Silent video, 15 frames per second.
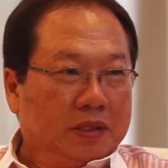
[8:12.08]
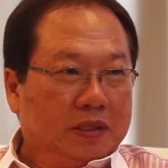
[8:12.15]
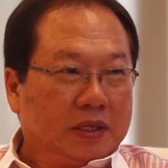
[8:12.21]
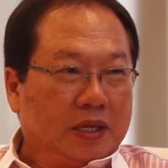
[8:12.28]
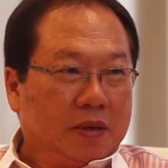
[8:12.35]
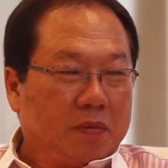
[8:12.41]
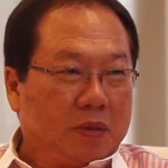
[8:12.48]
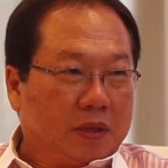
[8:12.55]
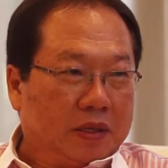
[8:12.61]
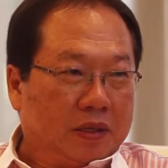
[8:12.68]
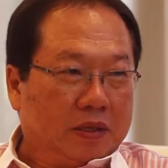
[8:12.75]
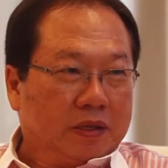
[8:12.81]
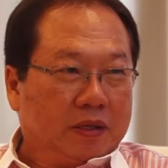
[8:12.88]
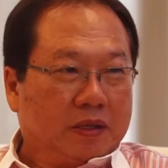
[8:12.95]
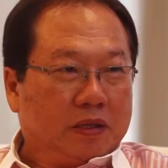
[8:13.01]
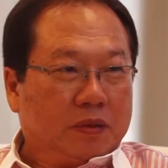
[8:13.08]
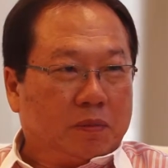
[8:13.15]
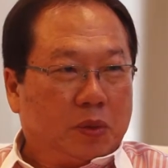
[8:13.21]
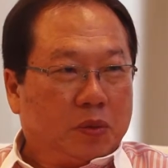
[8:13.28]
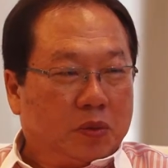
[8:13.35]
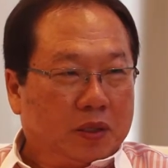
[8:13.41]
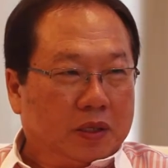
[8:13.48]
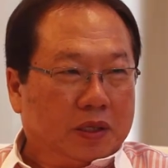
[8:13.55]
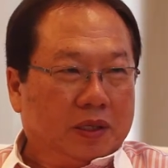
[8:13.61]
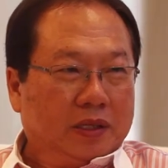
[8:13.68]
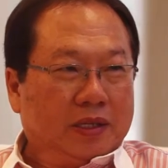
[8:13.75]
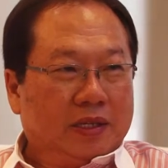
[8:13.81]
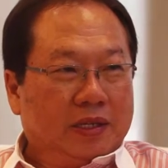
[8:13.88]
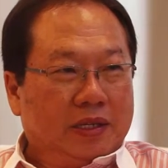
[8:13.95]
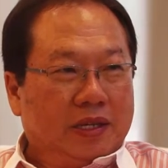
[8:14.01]
can be a builder,
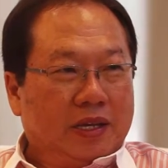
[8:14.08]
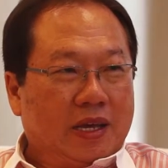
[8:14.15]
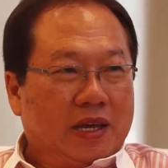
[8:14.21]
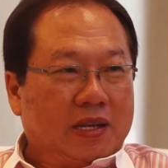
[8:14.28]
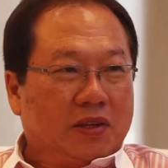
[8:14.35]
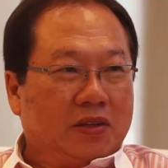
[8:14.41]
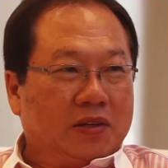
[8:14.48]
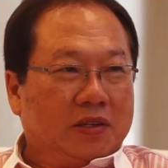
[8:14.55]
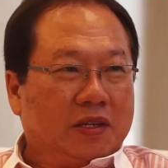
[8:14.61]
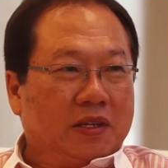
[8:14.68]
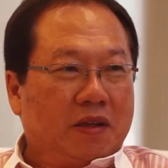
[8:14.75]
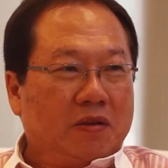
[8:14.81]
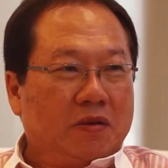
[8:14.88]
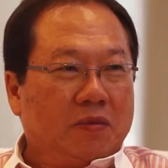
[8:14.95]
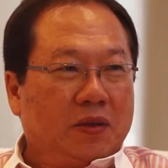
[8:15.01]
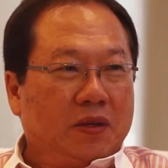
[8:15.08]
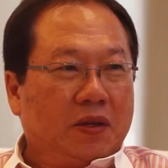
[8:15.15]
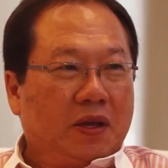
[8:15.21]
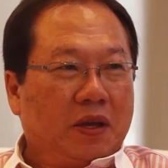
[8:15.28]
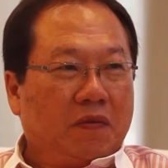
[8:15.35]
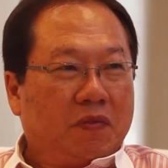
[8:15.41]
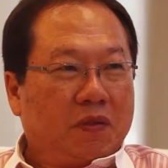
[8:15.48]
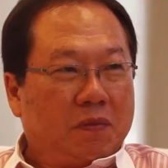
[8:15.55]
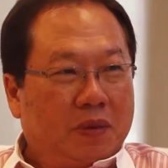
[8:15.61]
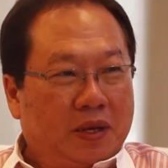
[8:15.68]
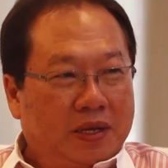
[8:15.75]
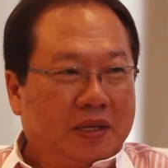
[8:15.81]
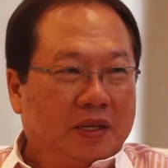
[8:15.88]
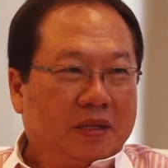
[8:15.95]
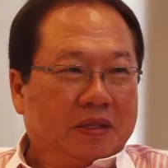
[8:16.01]
and not everybody have the
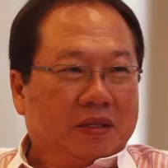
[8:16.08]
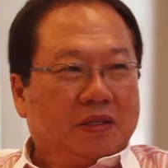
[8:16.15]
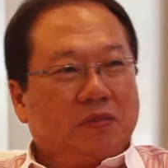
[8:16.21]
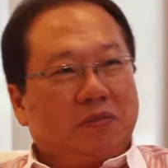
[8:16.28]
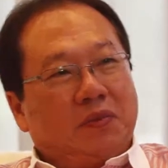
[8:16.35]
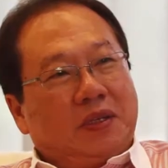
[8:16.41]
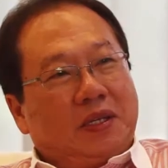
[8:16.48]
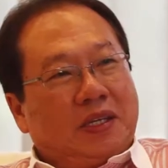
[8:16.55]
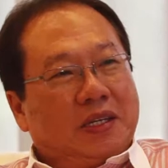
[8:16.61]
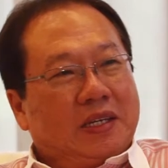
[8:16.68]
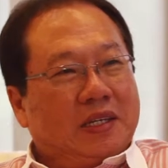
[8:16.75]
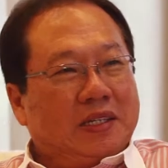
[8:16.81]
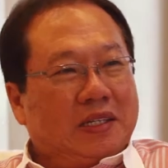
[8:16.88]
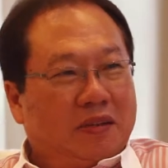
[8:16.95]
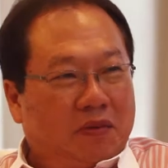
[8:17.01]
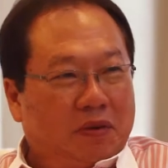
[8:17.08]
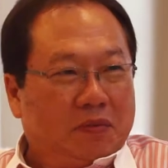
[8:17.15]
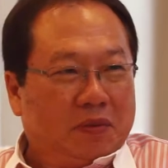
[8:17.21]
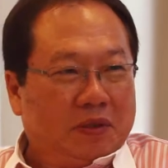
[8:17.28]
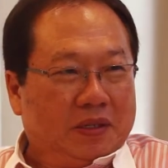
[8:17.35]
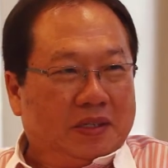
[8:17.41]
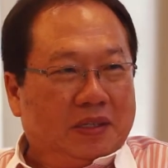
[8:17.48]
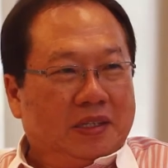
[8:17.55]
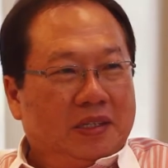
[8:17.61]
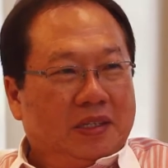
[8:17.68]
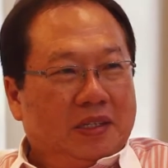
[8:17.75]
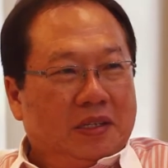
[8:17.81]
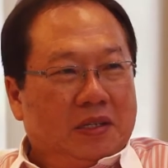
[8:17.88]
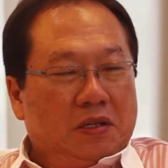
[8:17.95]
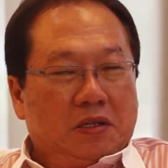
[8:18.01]
money to be a developer.
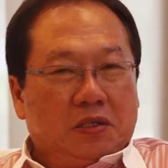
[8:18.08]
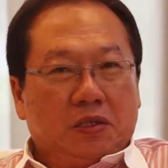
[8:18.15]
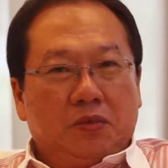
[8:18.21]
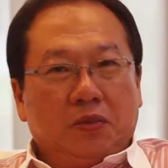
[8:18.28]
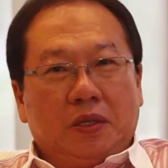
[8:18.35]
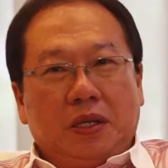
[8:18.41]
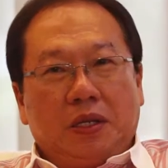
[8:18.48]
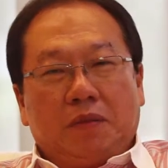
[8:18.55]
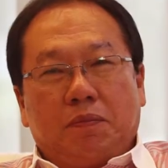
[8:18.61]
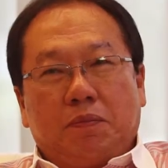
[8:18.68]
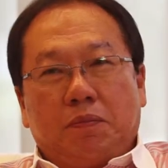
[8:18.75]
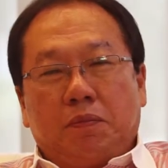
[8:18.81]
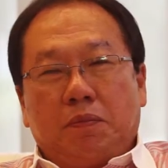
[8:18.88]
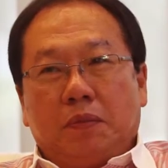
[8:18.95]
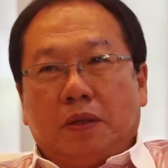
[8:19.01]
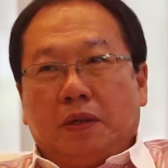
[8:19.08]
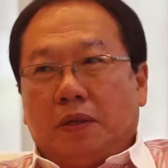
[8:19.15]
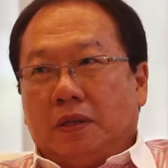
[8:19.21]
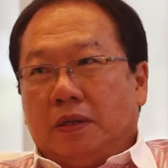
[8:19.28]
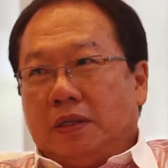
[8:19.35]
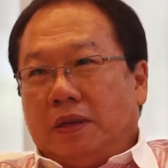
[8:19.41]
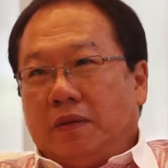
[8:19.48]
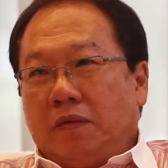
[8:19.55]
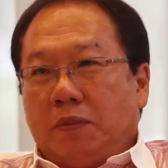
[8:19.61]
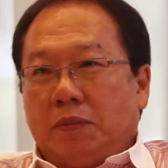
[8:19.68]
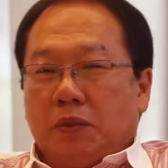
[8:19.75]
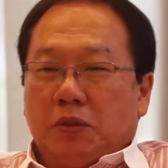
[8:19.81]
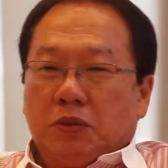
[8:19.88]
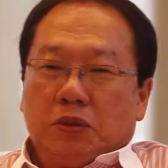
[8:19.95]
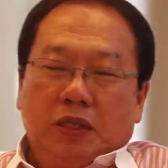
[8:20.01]
So we need, developer
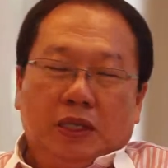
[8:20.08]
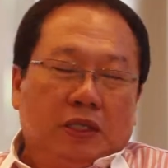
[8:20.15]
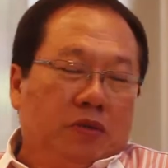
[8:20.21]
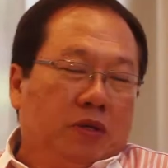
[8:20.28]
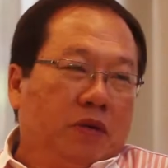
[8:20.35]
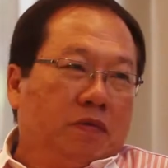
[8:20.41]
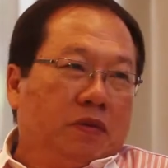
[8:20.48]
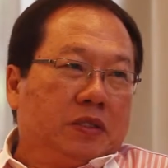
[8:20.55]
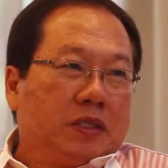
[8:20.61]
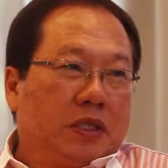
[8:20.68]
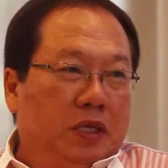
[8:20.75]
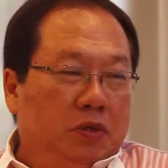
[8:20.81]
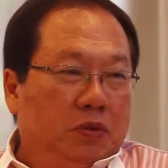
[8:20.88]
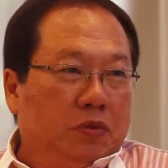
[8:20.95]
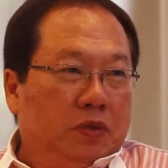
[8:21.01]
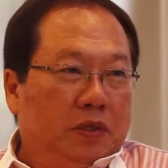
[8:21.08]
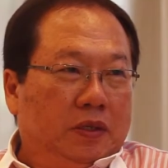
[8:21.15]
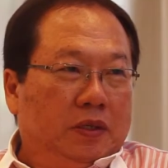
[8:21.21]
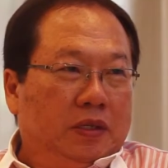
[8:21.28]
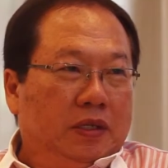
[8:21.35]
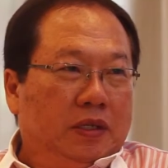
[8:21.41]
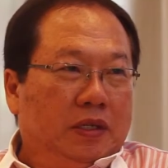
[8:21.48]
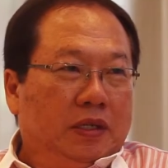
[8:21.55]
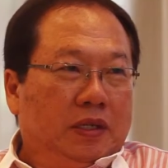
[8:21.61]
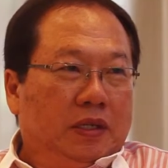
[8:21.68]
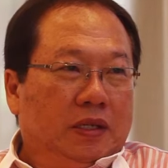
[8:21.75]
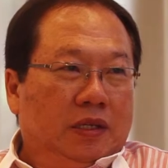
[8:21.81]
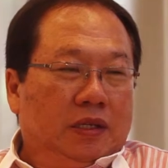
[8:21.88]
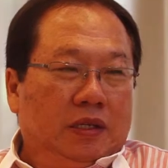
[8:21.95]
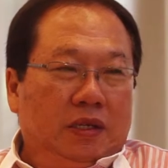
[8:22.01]
also need to have the skill,
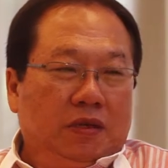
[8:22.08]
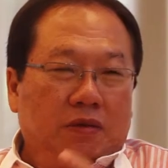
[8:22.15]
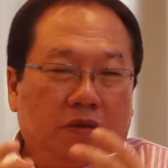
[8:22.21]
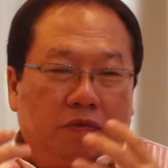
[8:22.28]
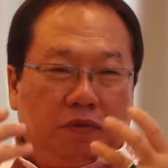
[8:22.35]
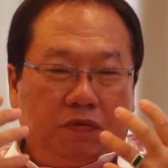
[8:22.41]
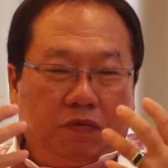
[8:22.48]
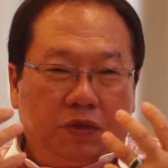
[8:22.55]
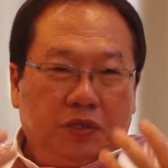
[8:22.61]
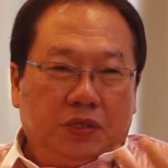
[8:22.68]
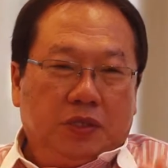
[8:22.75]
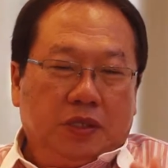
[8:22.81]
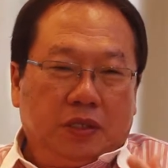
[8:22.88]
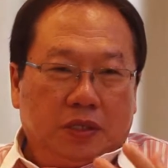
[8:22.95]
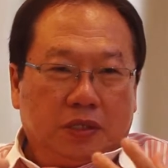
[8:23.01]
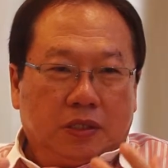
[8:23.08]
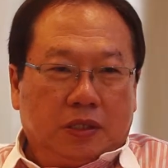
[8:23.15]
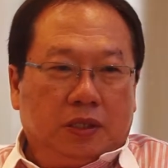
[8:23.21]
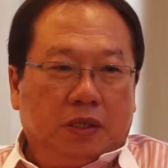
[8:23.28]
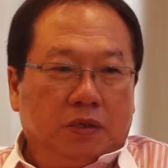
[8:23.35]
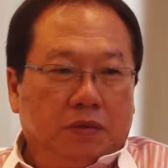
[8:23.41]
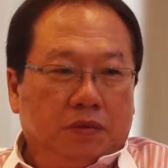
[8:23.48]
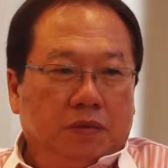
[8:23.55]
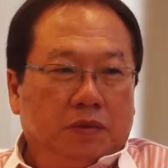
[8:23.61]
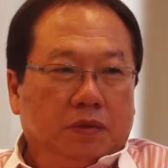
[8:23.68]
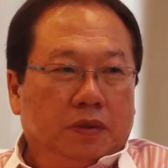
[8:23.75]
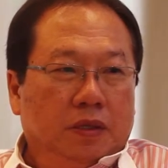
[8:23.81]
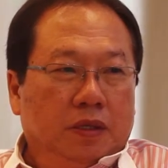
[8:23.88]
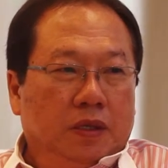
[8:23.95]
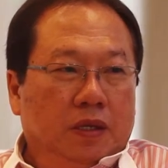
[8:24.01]
need to have the vision, the skill,
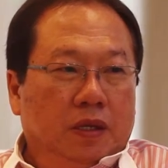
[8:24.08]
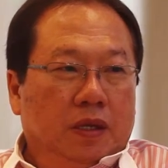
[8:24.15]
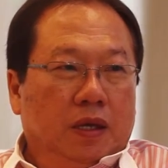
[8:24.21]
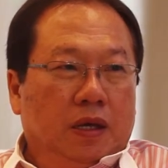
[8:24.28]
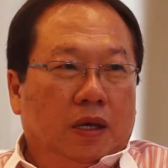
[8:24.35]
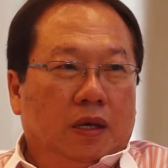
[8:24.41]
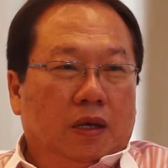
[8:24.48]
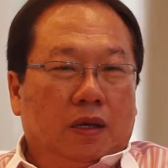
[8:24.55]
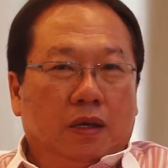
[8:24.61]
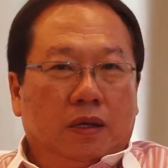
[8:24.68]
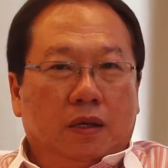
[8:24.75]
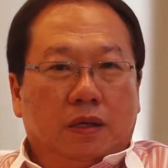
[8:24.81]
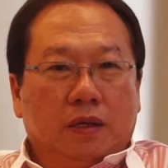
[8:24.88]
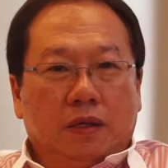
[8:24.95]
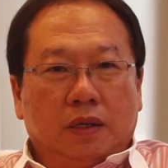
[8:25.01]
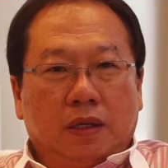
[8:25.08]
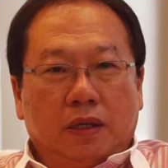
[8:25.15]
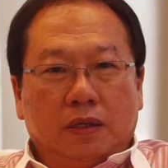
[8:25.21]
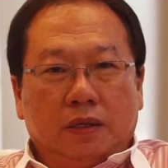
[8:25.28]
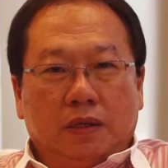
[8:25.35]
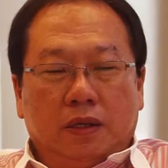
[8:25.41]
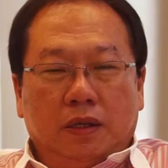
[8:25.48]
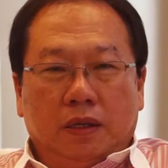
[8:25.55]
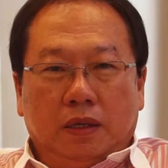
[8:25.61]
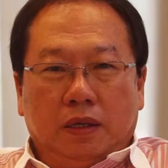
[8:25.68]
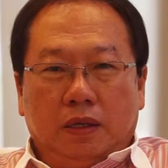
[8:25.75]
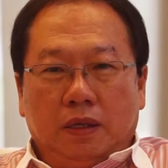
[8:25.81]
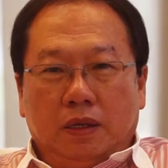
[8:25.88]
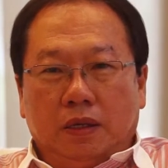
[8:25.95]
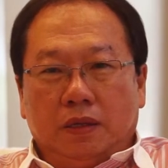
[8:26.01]
and the